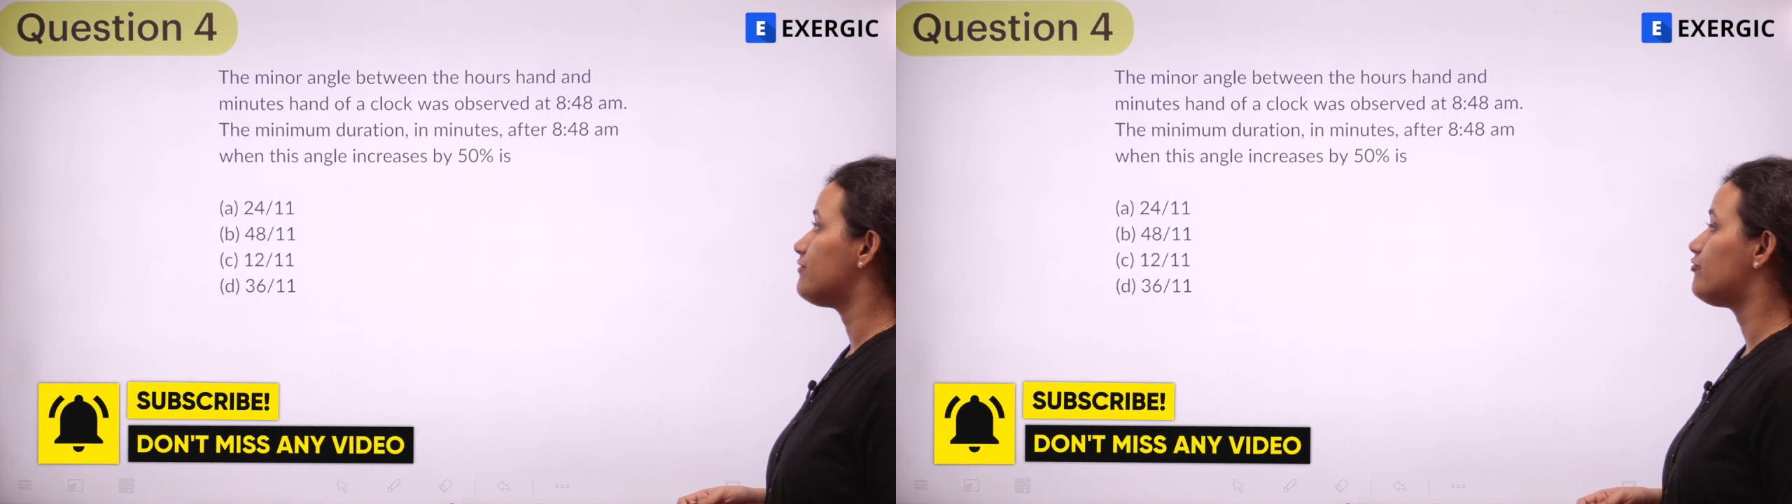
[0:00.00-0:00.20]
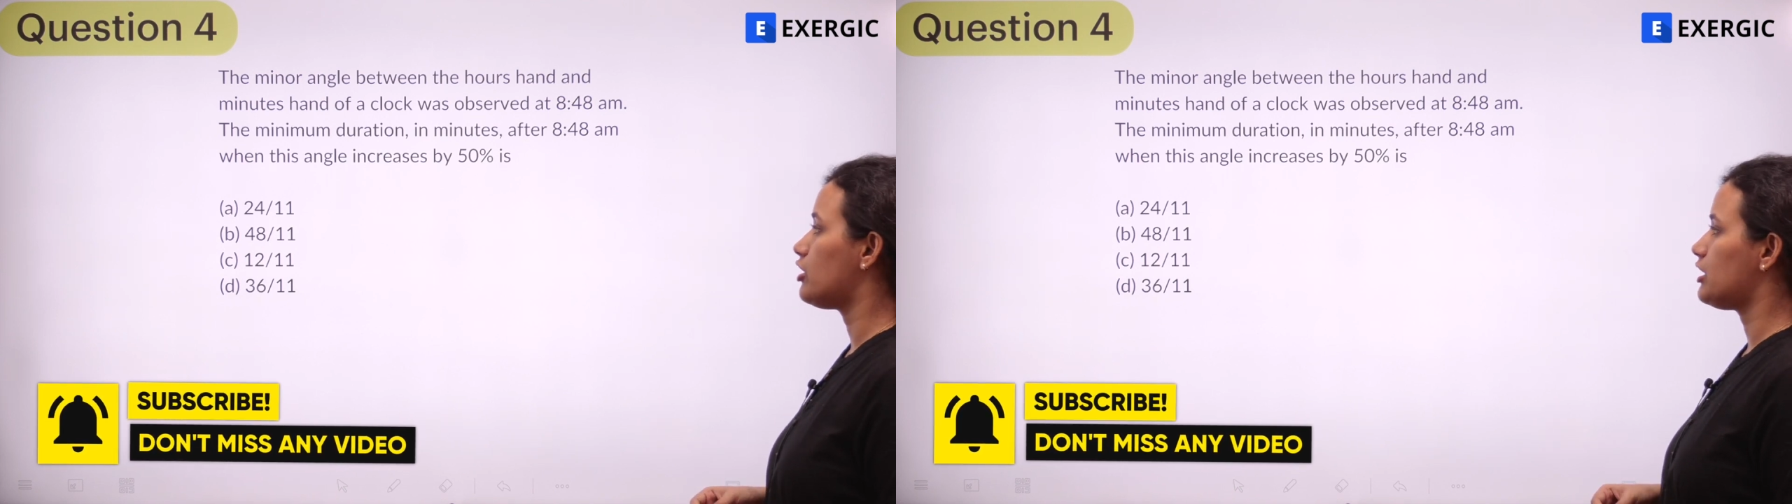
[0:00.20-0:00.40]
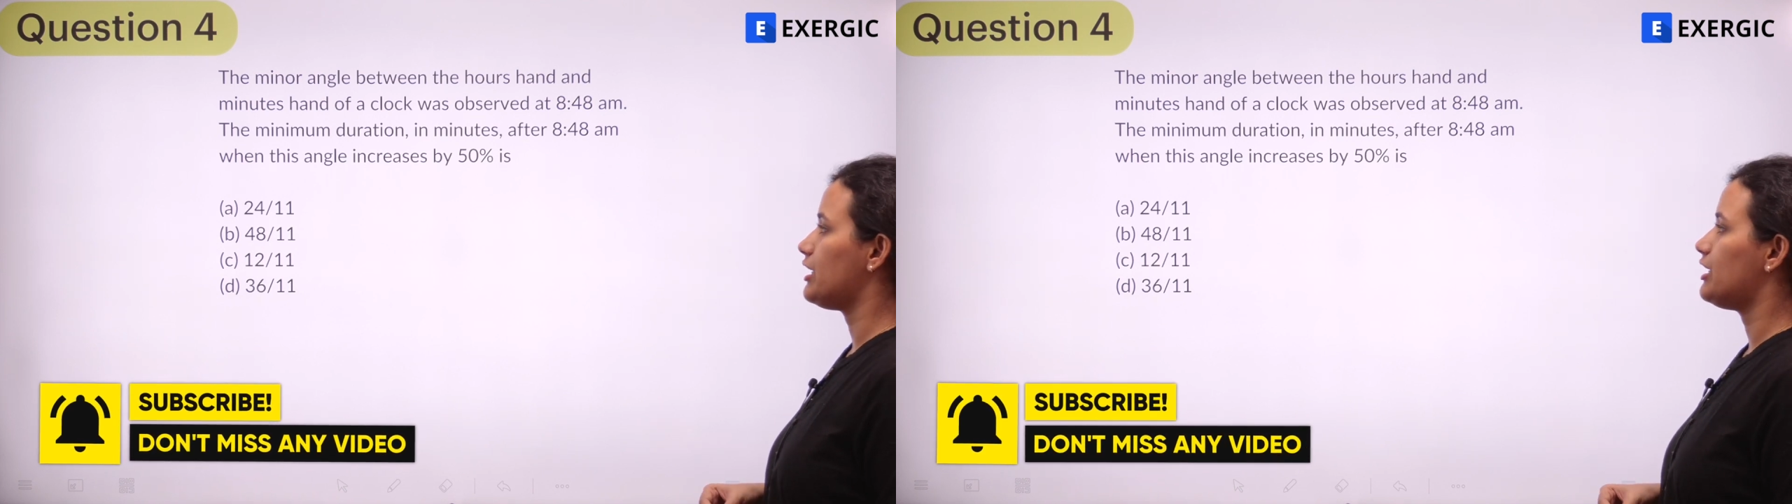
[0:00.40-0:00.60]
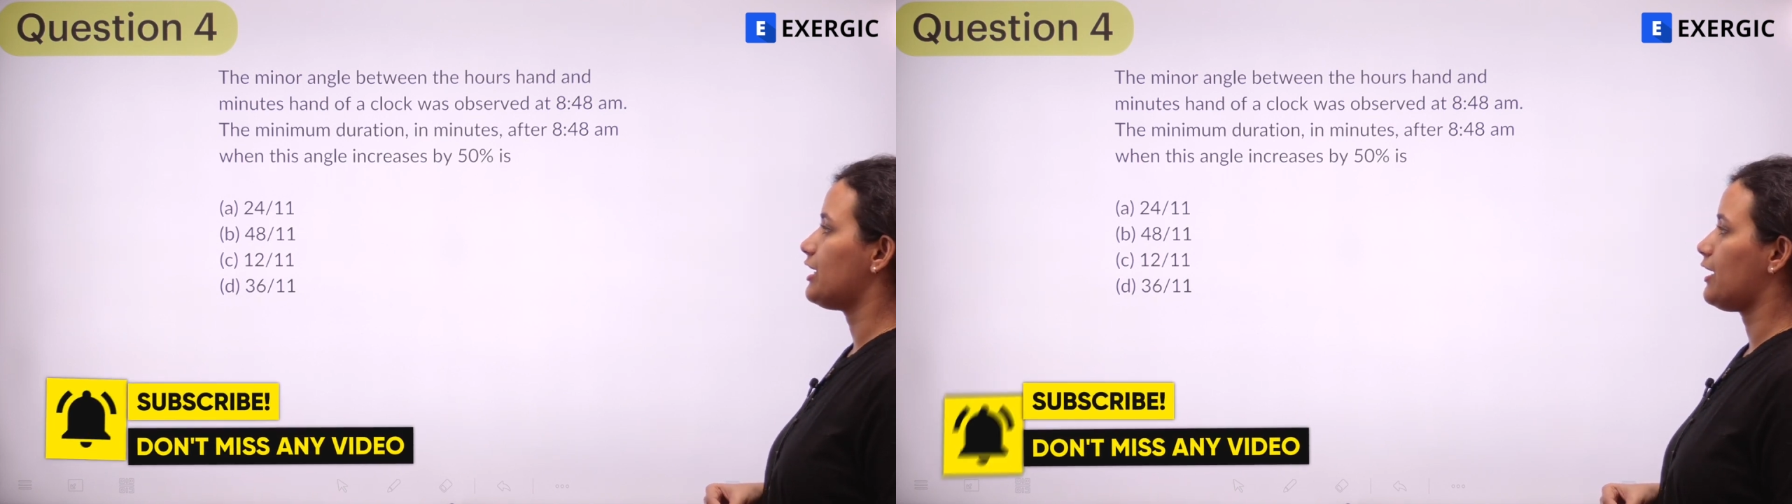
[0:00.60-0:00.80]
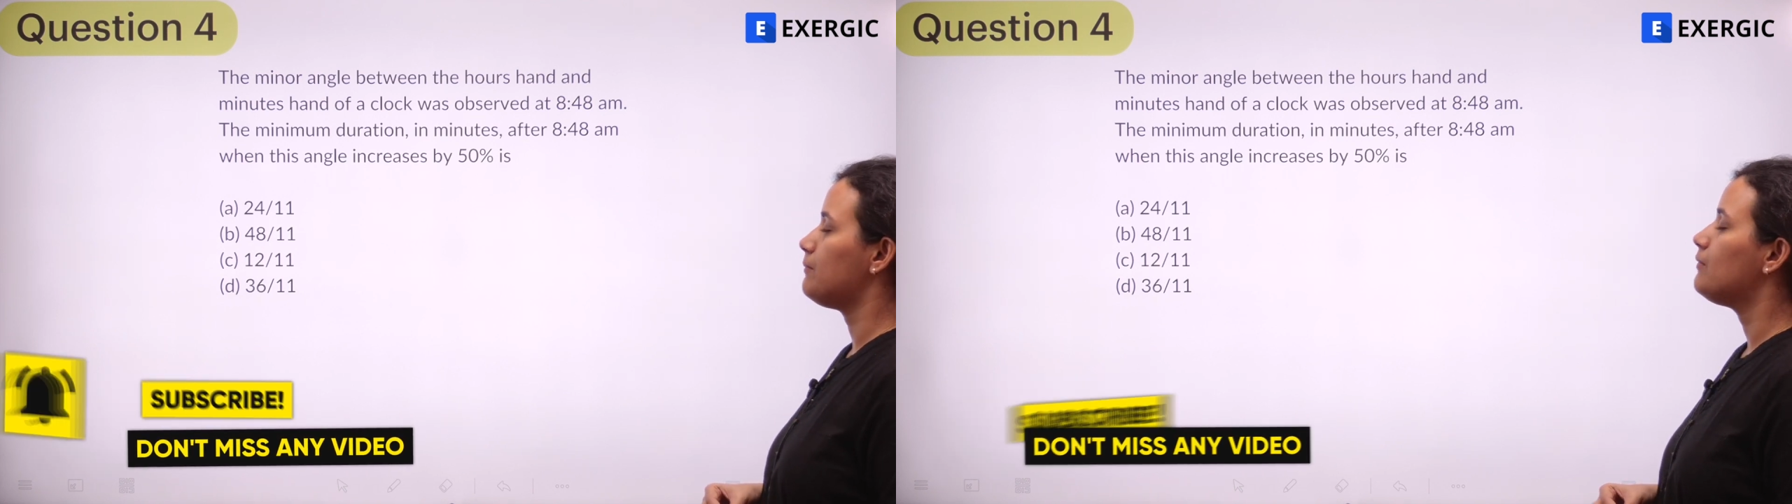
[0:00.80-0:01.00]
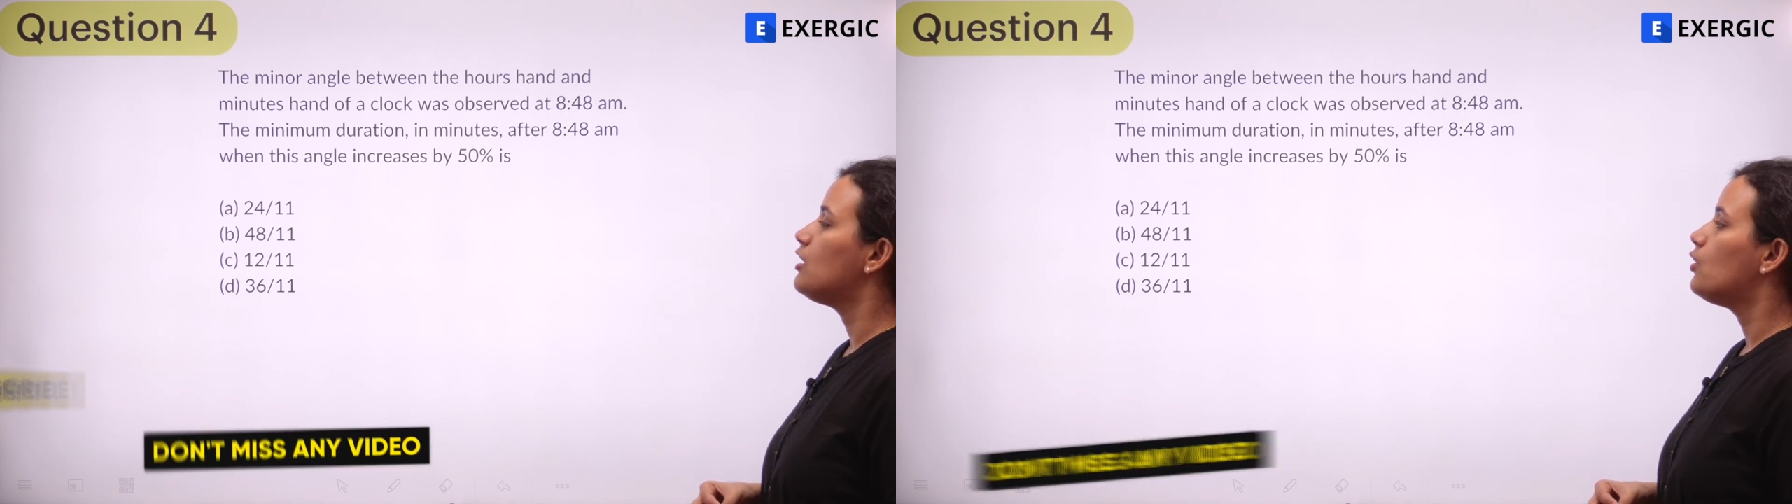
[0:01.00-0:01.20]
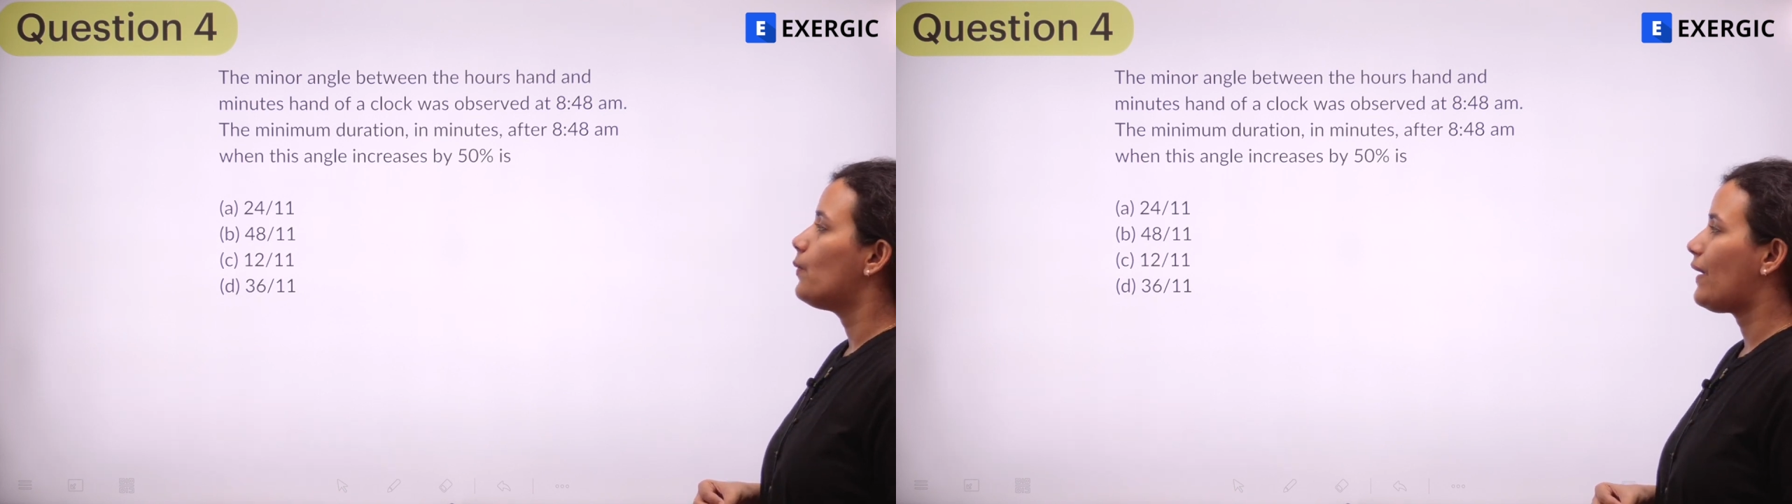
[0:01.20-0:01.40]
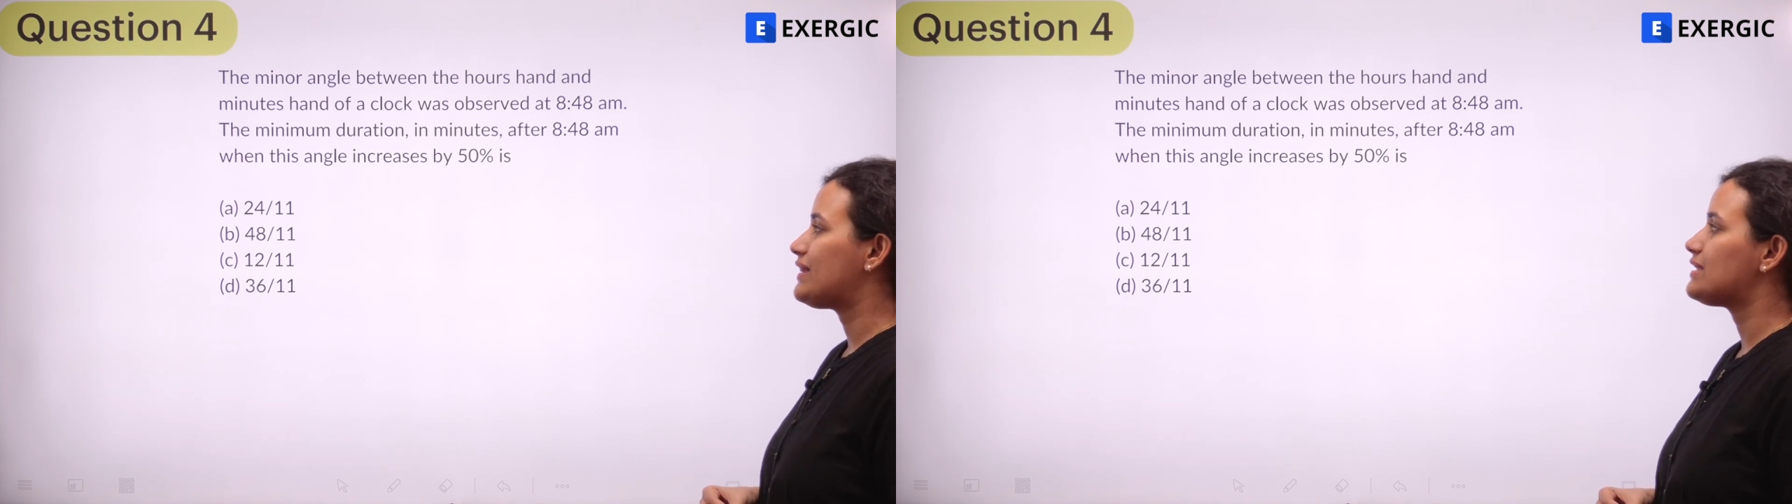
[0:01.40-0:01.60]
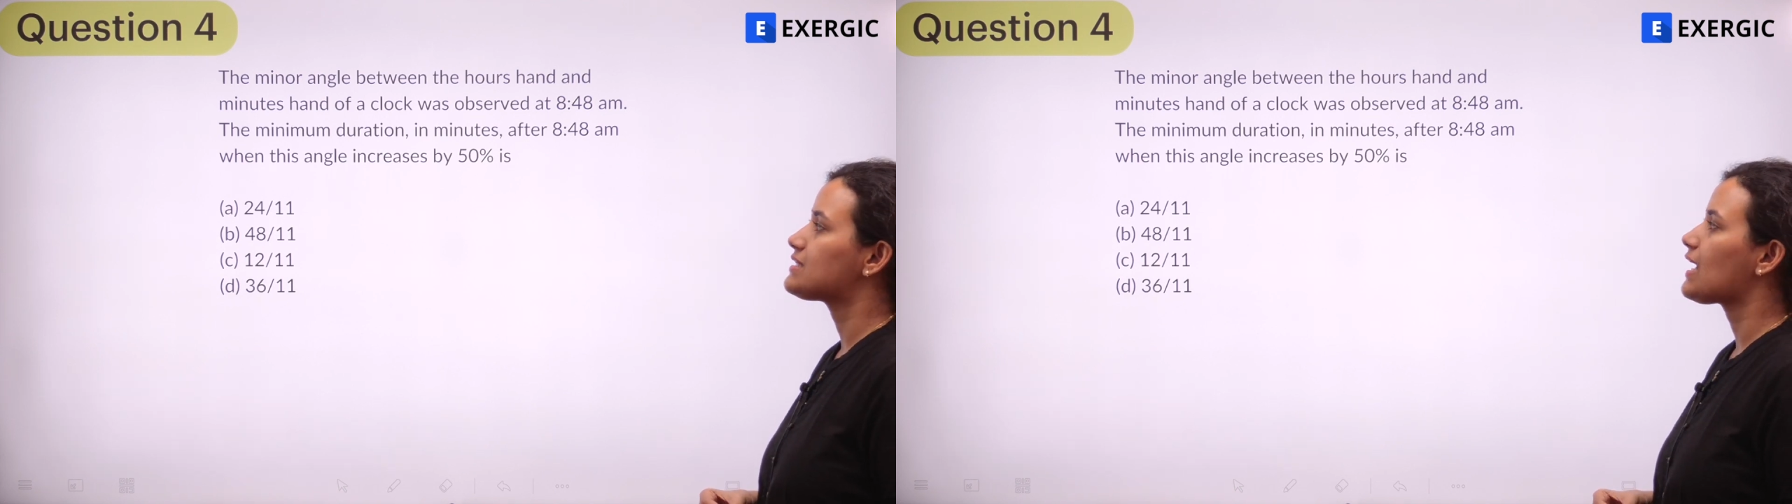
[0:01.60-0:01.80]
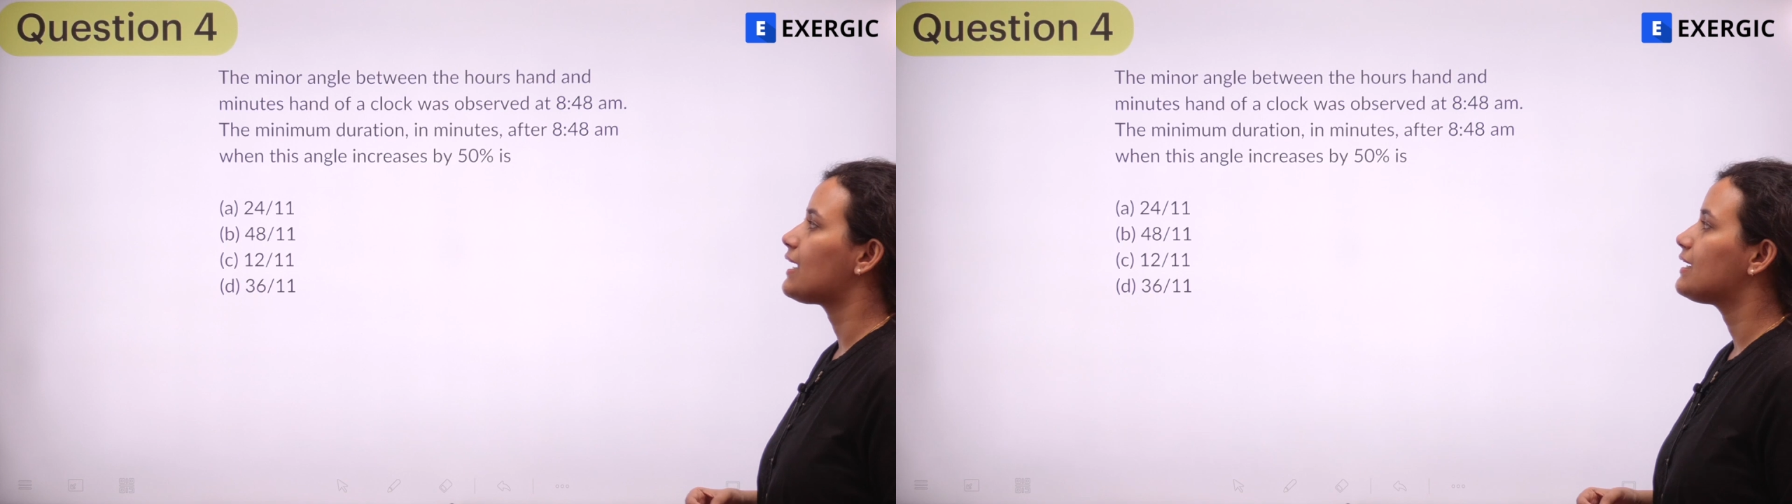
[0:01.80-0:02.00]
8.48 am when this
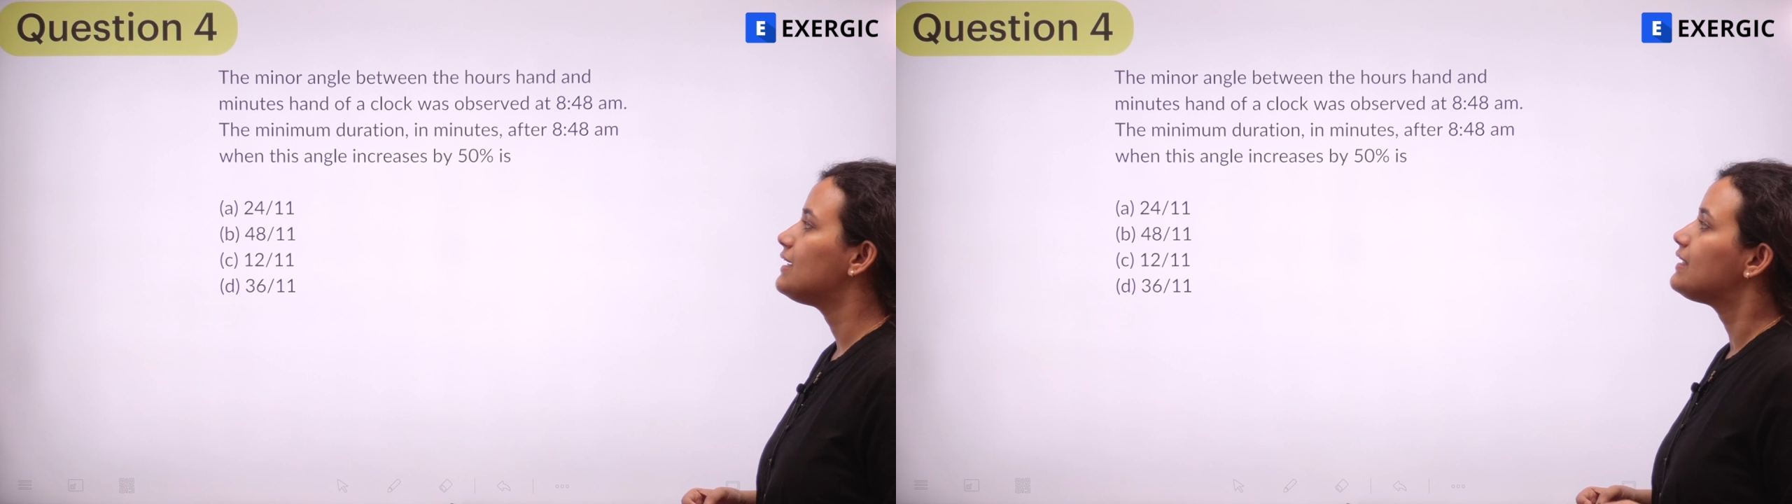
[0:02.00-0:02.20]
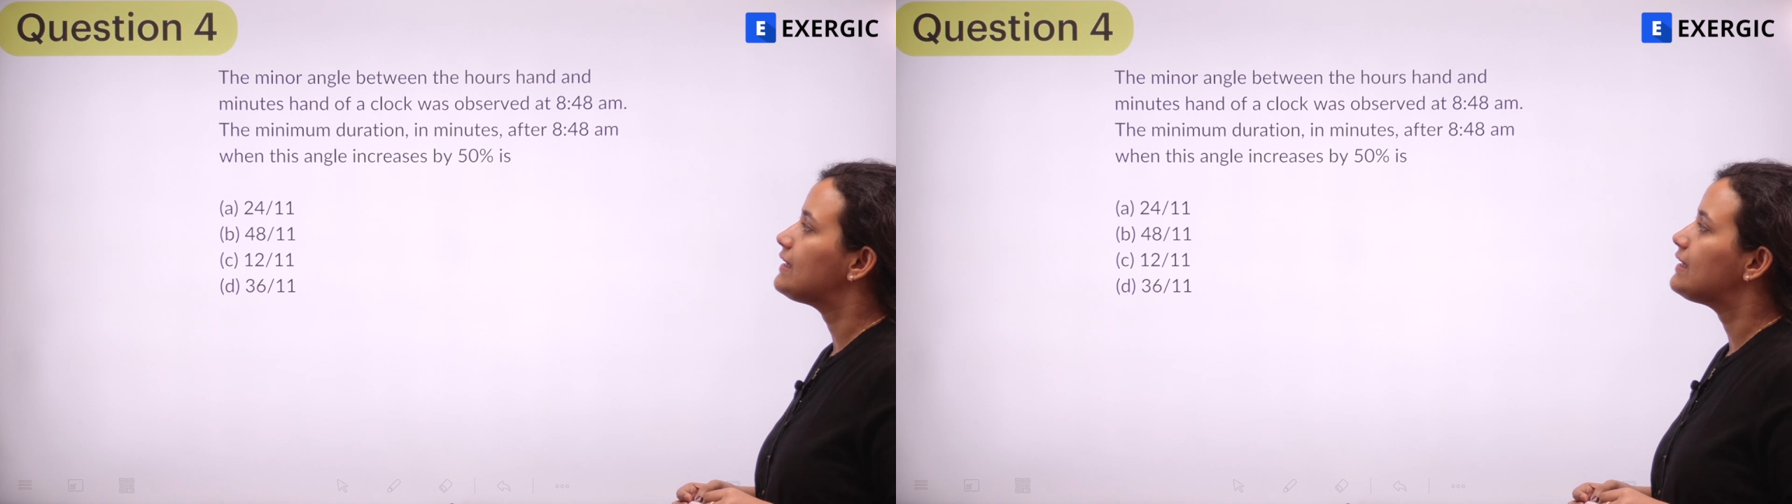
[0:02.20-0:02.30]
angle